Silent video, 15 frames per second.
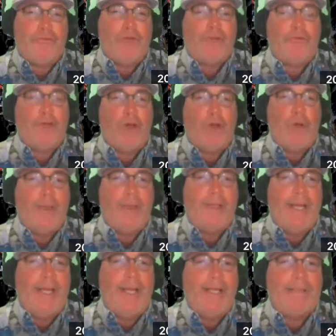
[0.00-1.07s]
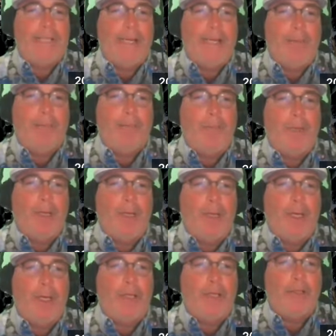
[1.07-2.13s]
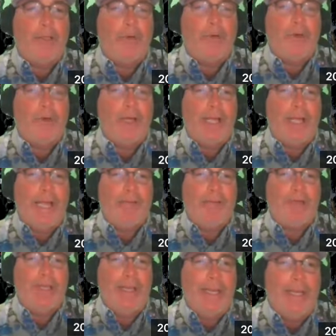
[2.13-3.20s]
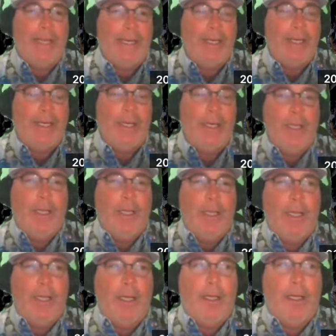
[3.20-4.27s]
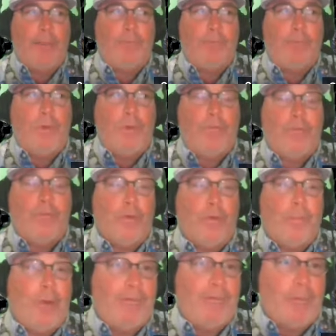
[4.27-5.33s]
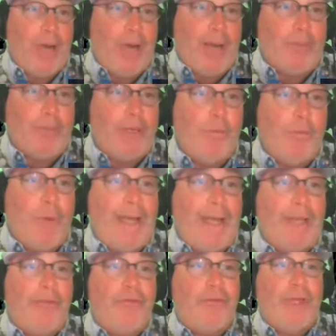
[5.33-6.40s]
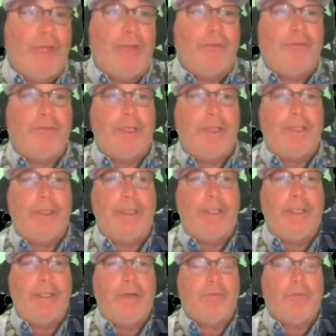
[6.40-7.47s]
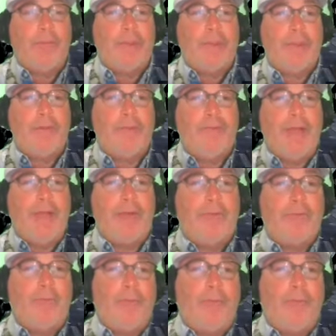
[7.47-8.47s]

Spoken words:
So let's go with that, Tim. You're advocating for private property rights as the government affairs